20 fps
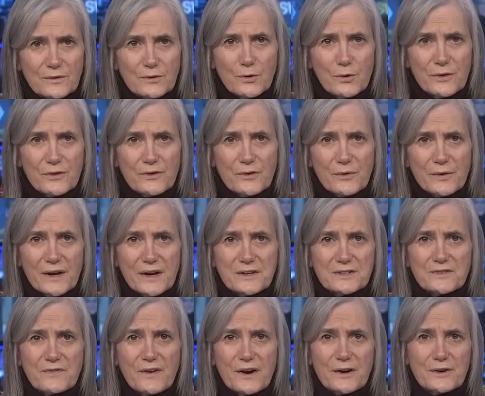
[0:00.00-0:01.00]
North Korea has
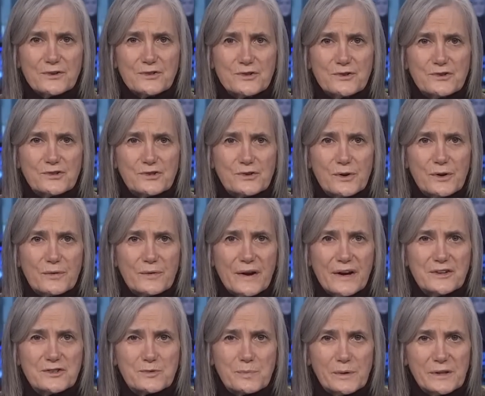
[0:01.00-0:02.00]
fired two
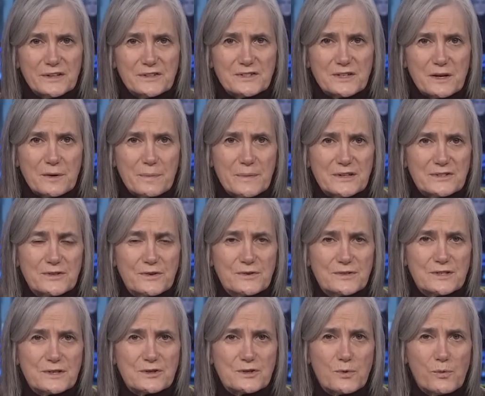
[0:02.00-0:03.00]
short-range ballistic
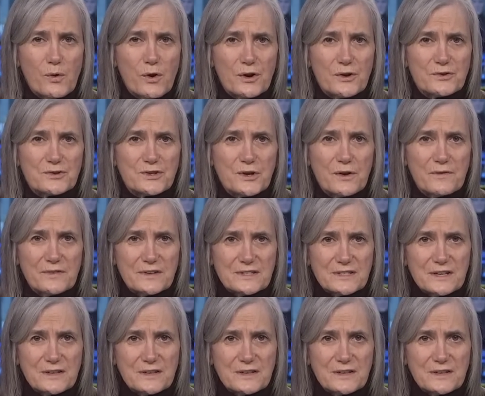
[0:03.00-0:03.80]
missiles into waters off its